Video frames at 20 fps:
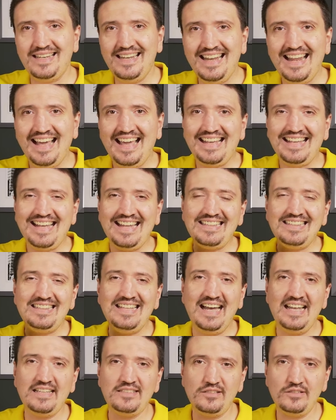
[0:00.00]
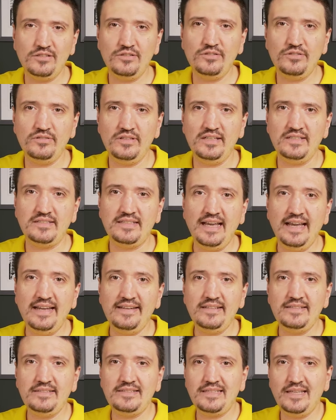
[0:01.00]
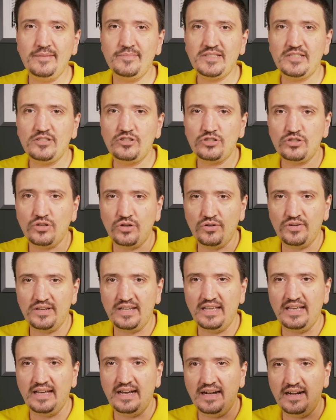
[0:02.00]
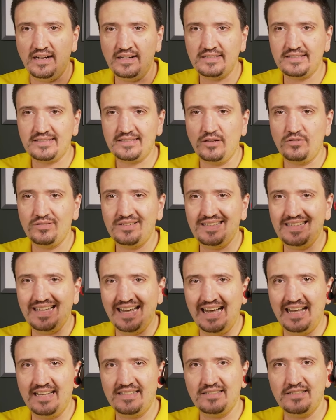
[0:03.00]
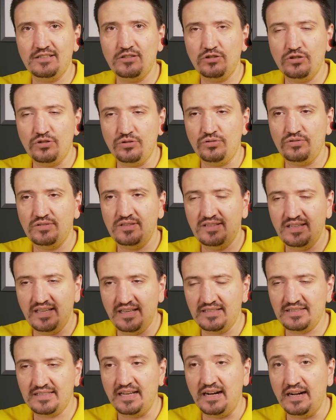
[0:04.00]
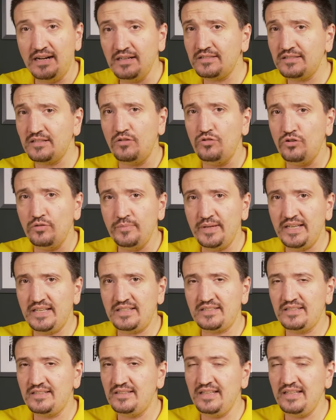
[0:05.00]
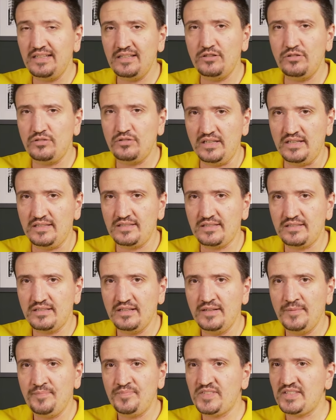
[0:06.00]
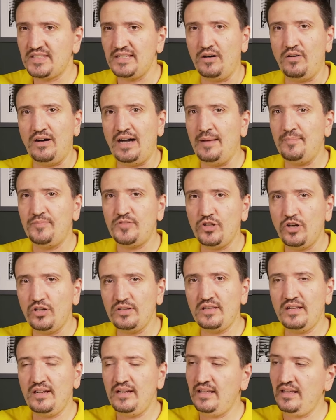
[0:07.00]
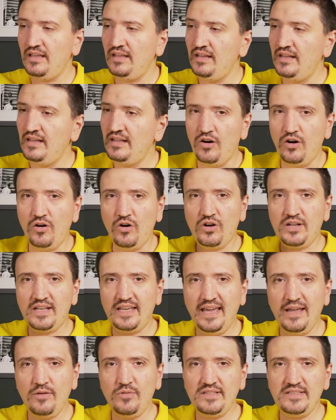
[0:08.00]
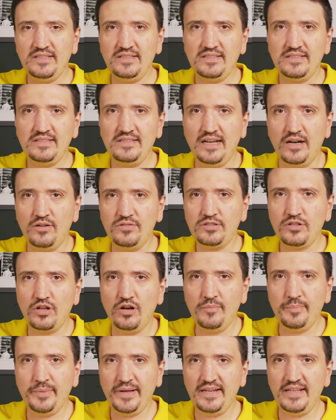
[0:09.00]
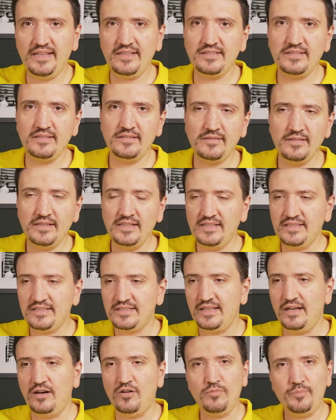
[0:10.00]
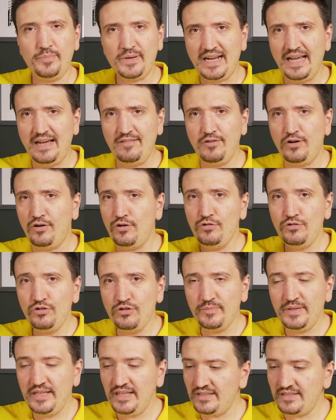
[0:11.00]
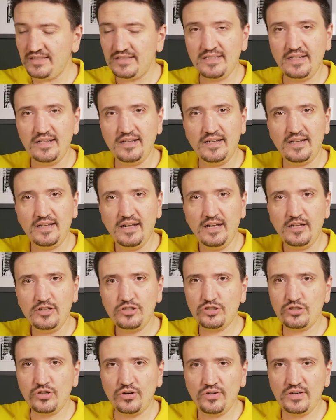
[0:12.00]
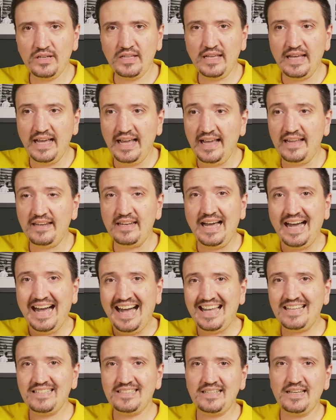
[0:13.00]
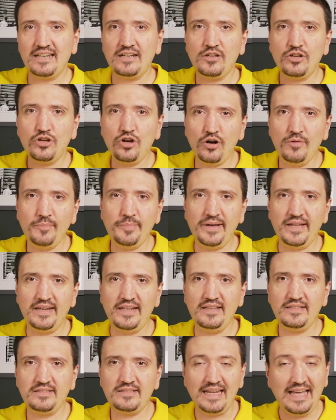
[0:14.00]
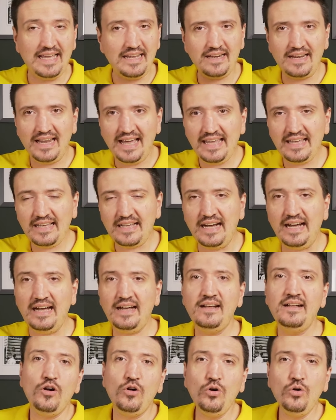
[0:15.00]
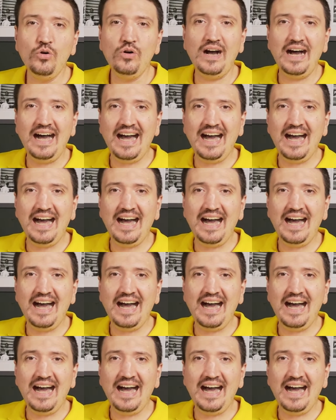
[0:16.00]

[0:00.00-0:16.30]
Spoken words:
Leica doesn't do this, and it seems Sony also doesn't do this. Also, Lumix didn't do this. So I'm totally okay with those companies. So bravo Lumix, Sony and other companies like Leica who